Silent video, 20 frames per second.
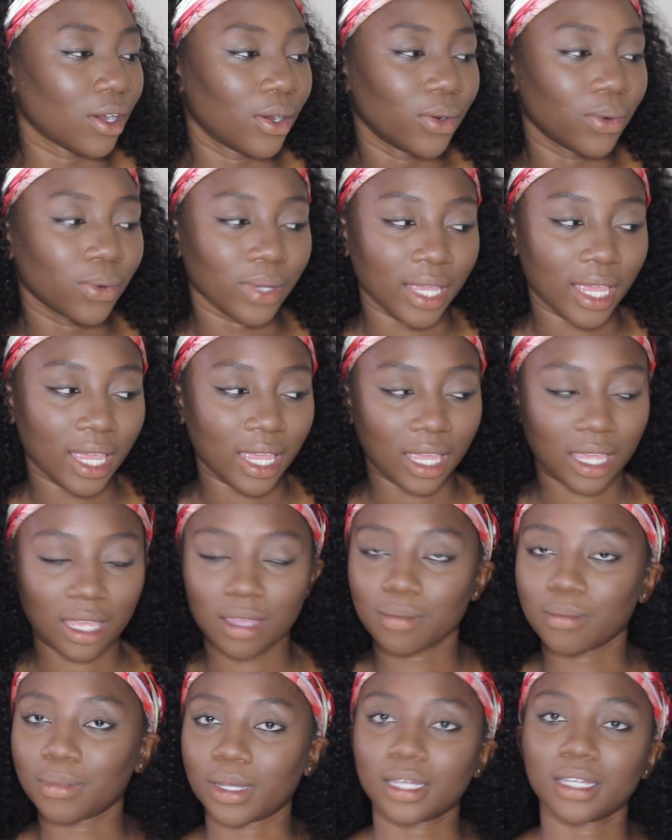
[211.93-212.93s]

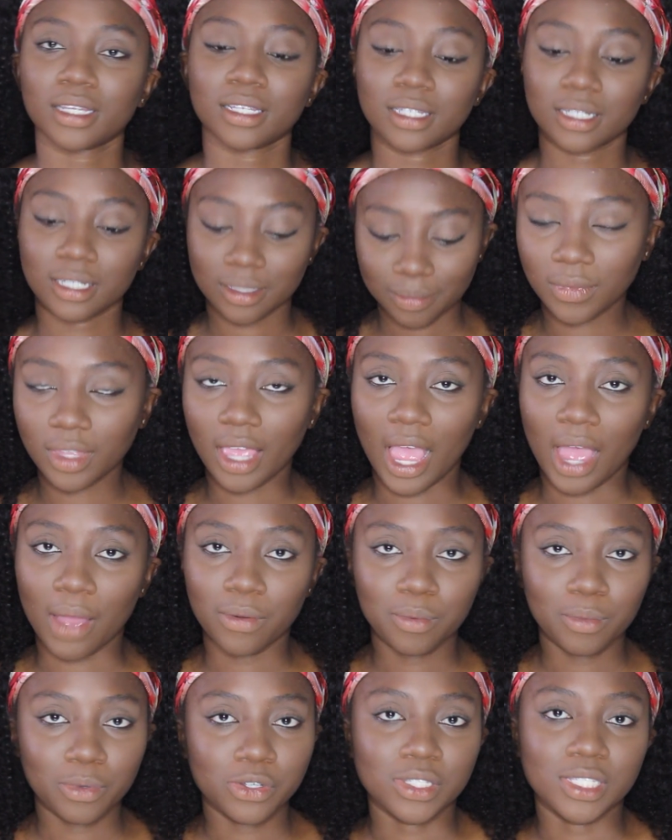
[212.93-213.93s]
okay but I
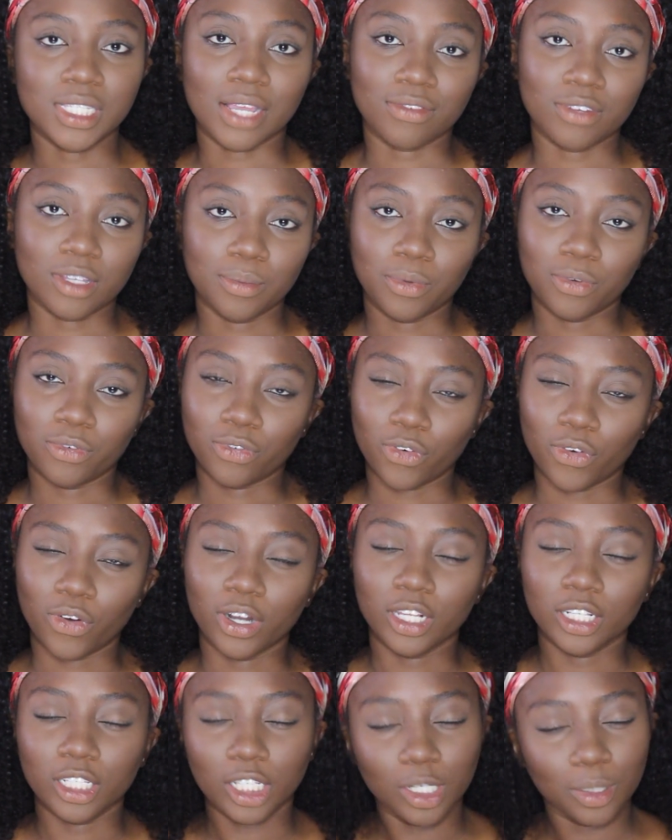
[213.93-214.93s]
would most definitely
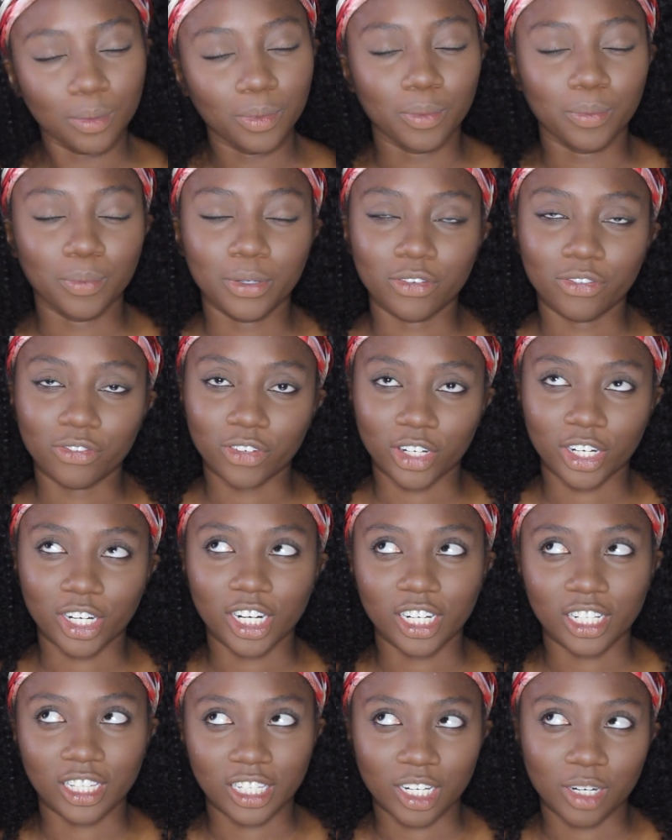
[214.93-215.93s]
prefer a little bit, prefer
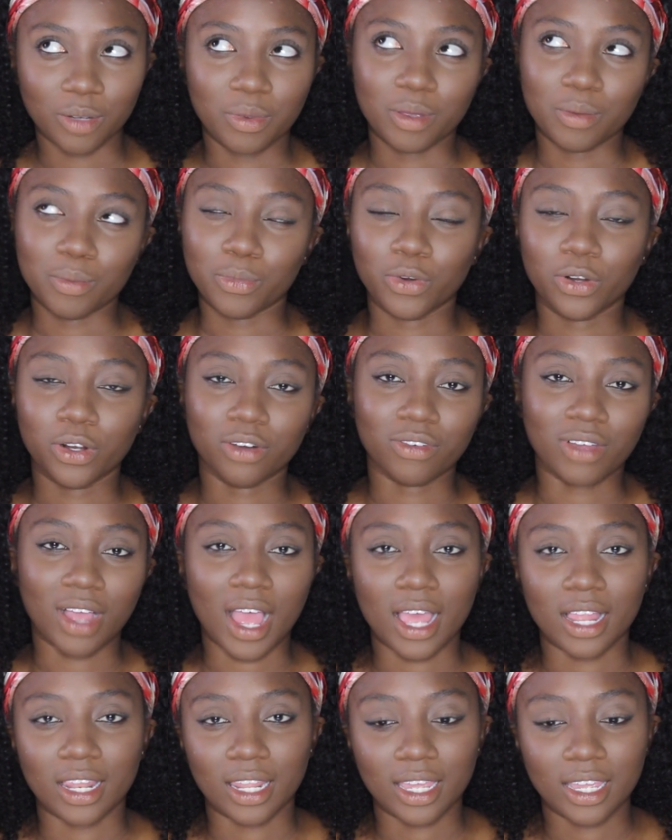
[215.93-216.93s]
a little bit more of a
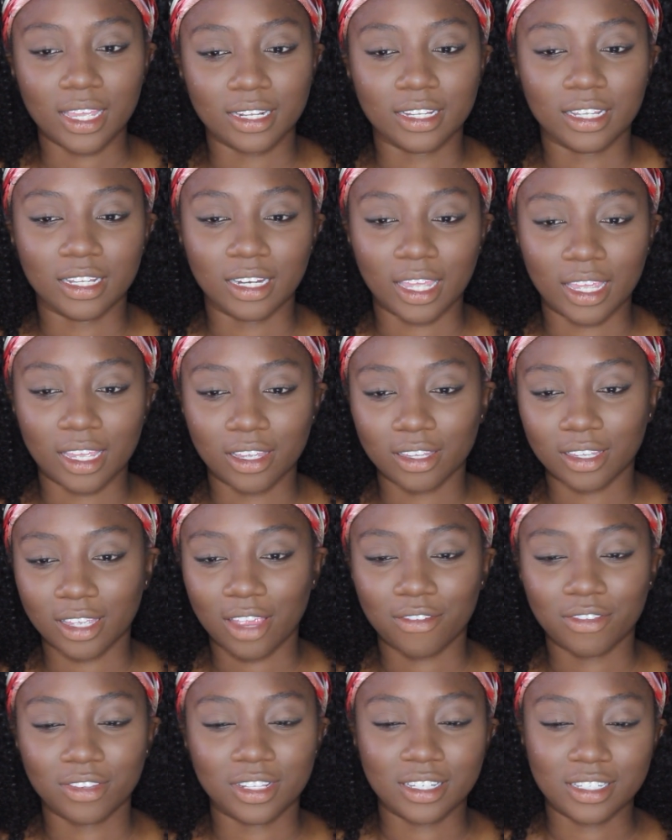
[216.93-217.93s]
highlight than like
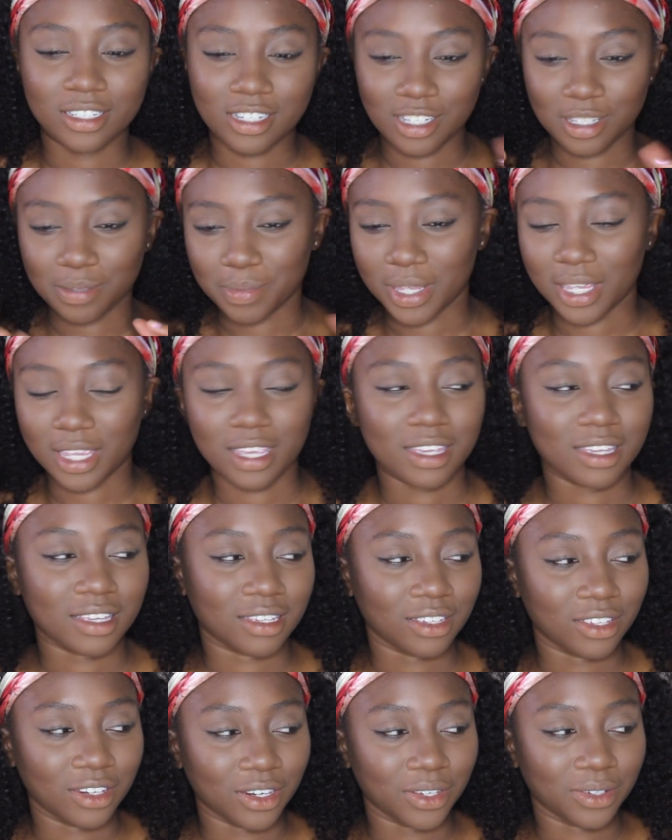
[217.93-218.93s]
everything just being,
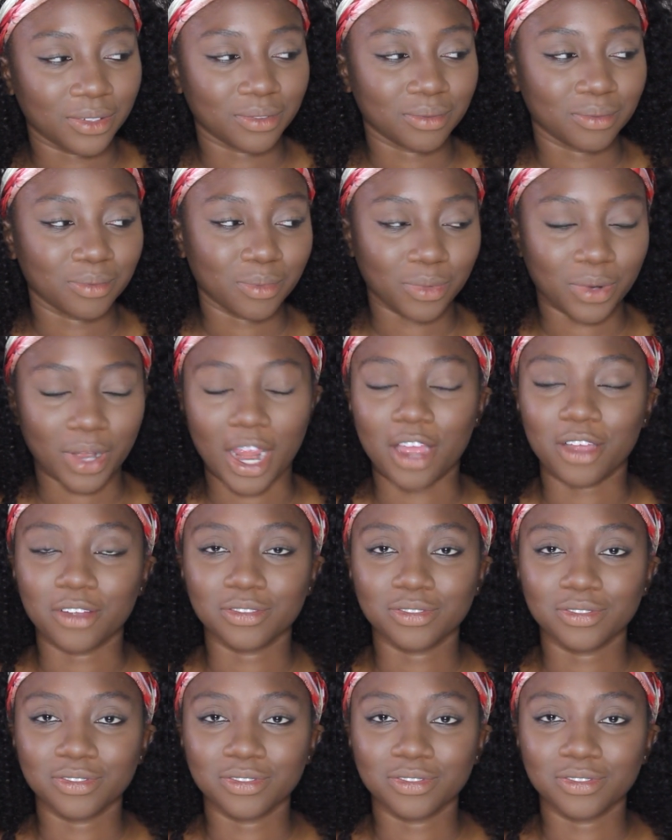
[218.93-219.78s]
you know, brown.